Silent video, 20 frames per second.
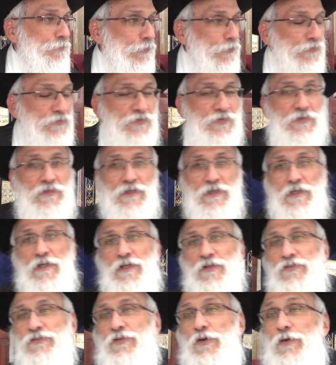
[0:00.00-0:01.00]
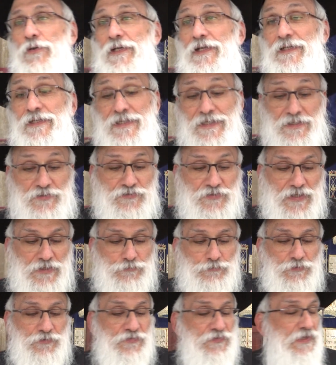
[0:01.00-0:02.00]
person. So it's
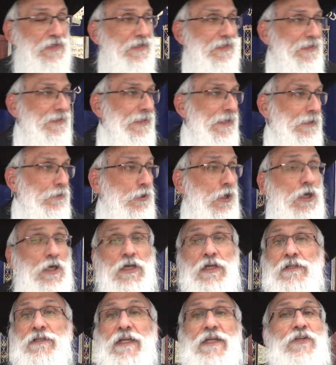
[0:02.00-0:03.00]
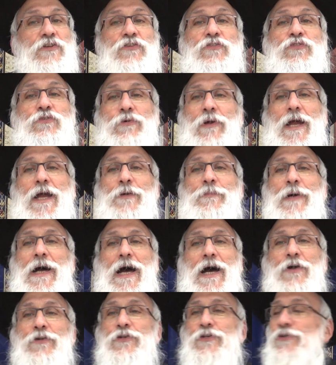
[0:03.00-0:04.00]
interesting. In halacha, they describe how do